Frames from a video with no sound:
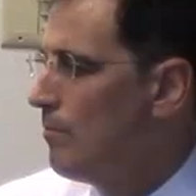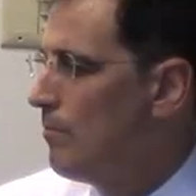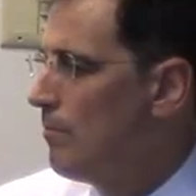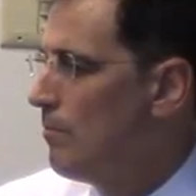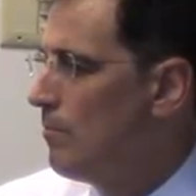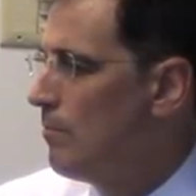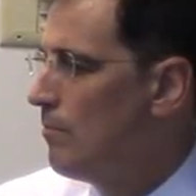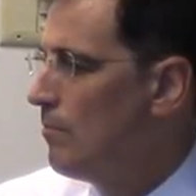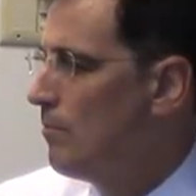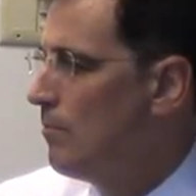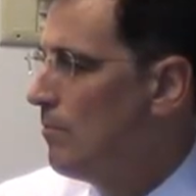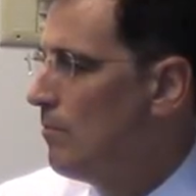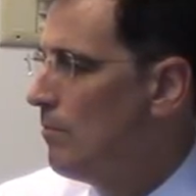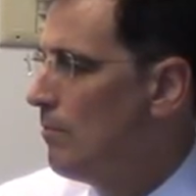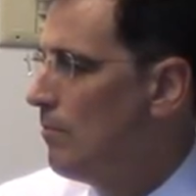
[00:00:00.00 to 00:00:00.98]

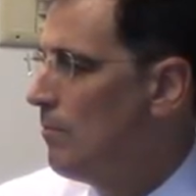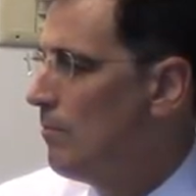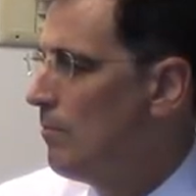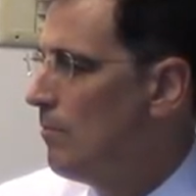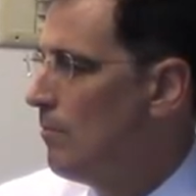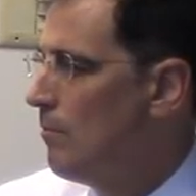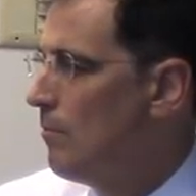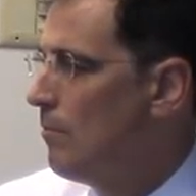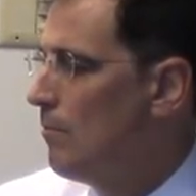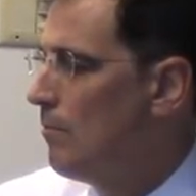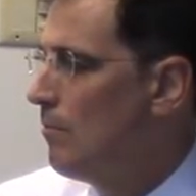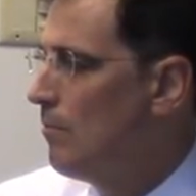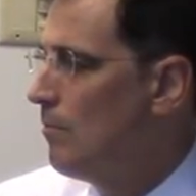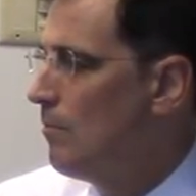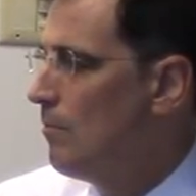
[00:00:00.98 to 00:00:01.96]

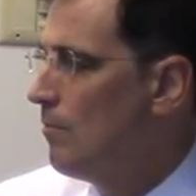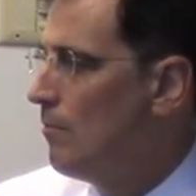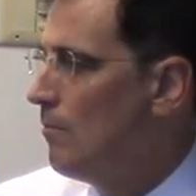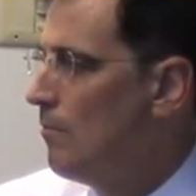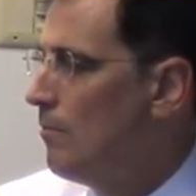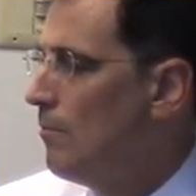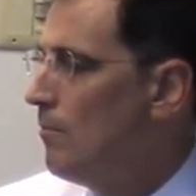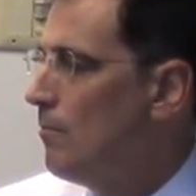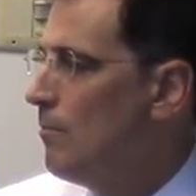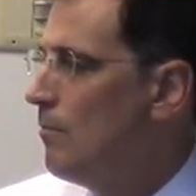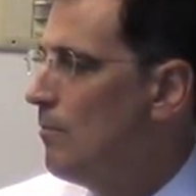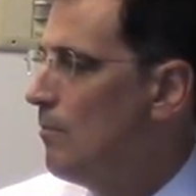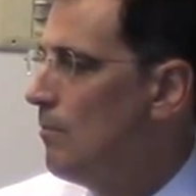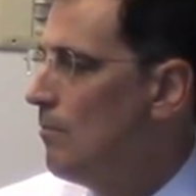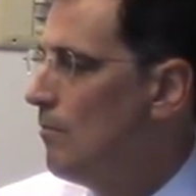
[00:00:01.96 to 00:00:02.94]

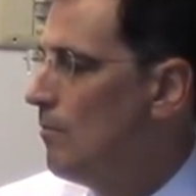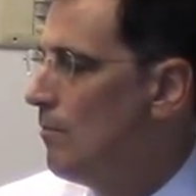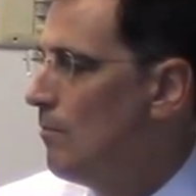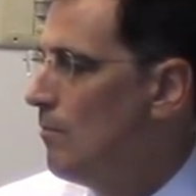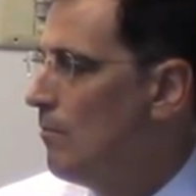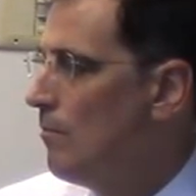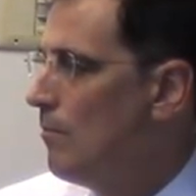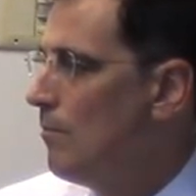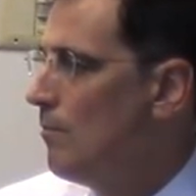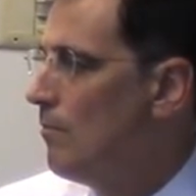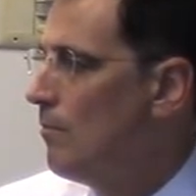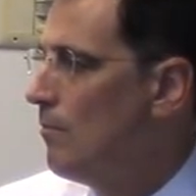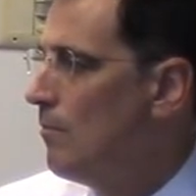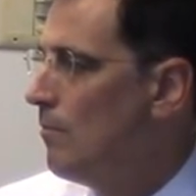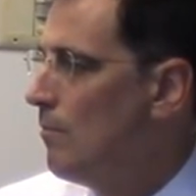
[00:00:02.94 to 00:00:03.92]

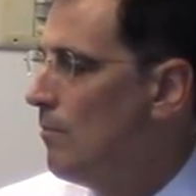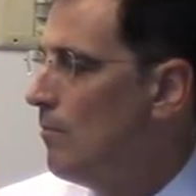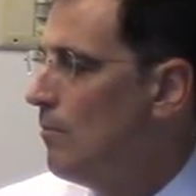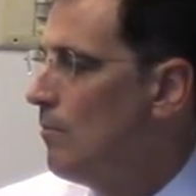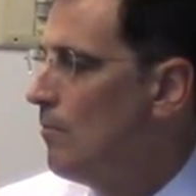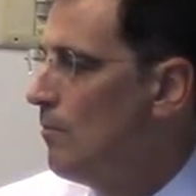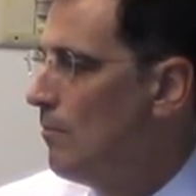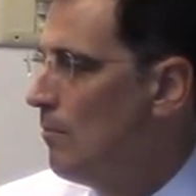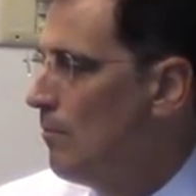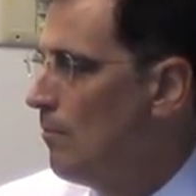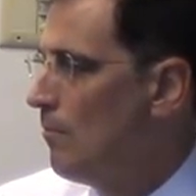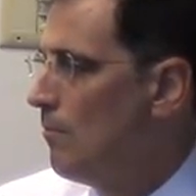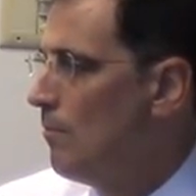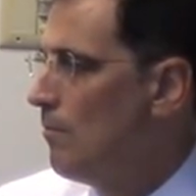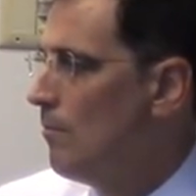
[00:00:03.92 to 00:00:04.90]

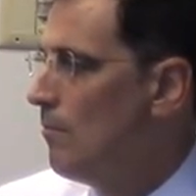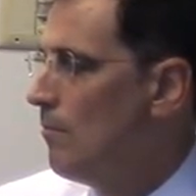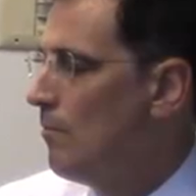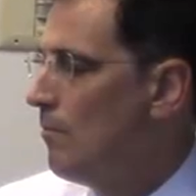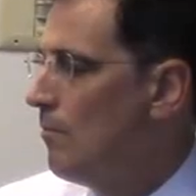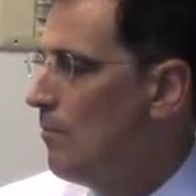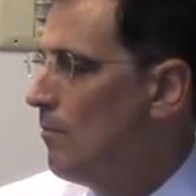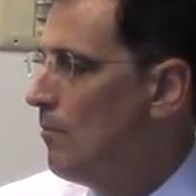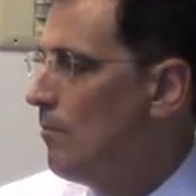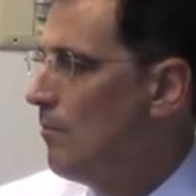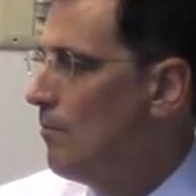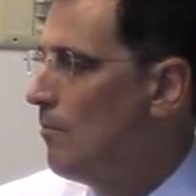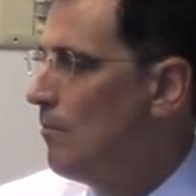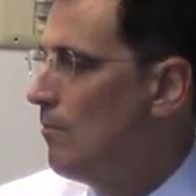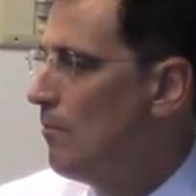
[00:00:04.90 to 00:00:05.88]

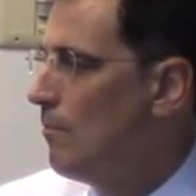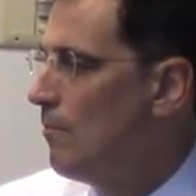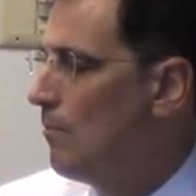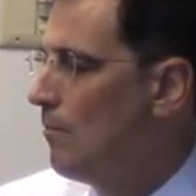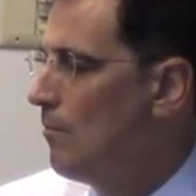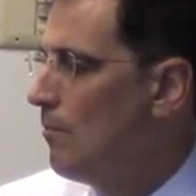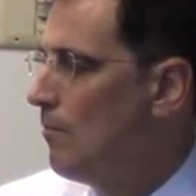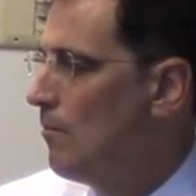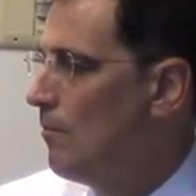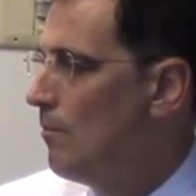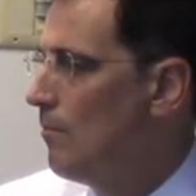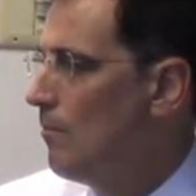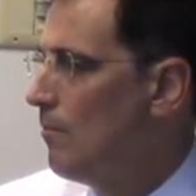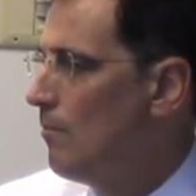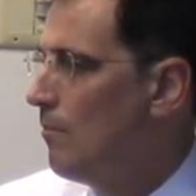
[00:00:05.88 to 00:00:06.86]

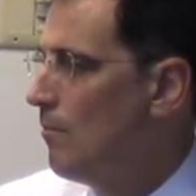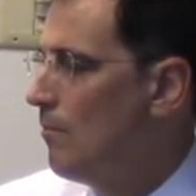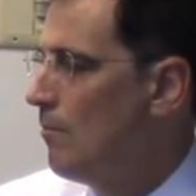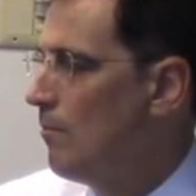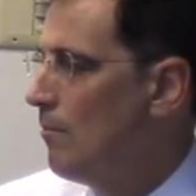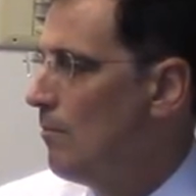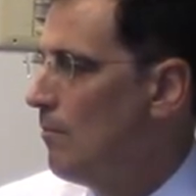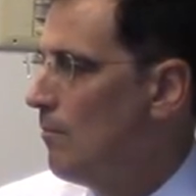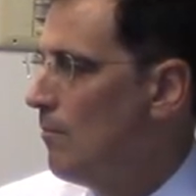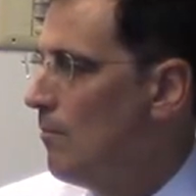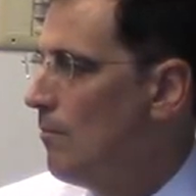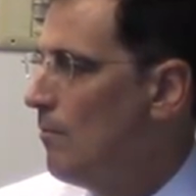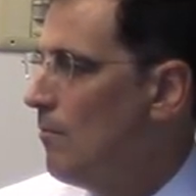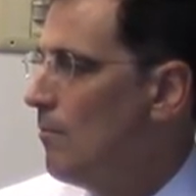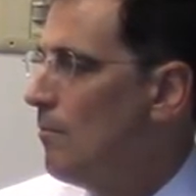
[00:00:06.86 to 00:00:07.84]

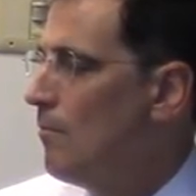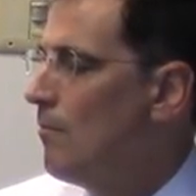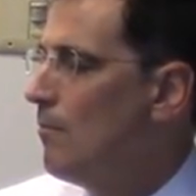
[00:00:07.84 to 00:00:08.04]
This person isn't speaking.